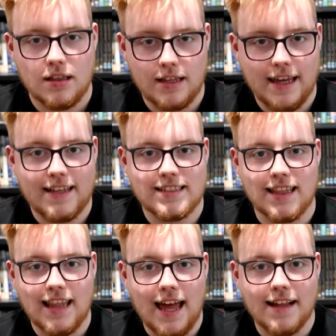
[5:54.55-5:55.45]
his
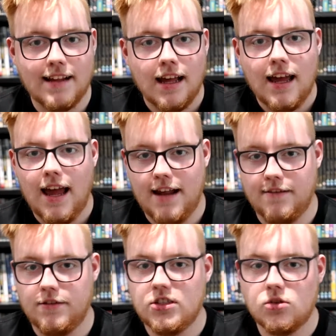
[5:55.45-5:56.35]
leg and
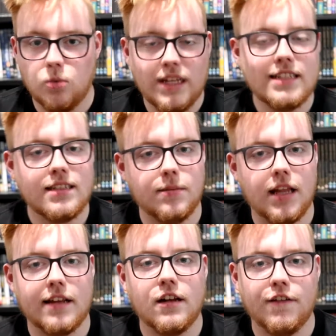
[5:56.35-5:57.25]
swings him
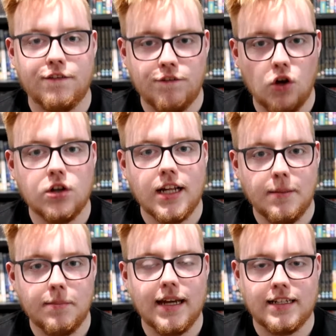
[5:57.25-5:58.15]
like a
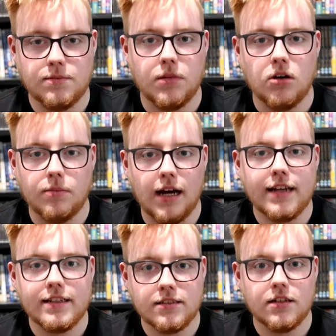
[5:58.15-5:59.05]
fucking baseball bat
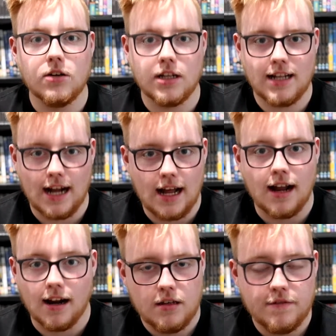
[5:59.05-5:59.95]
into a
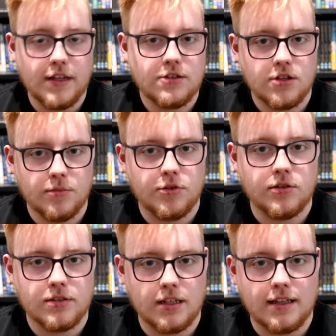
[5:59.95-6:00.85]
car. Eventually
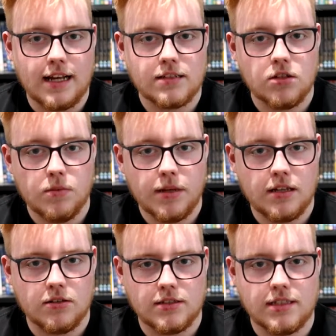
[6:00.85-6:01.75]
Bruce Lee gets up and
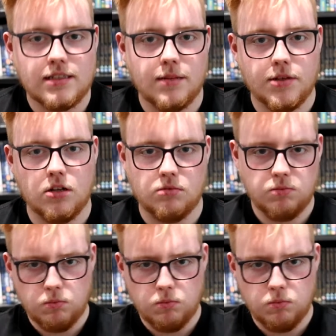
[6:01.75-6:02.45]
does his typical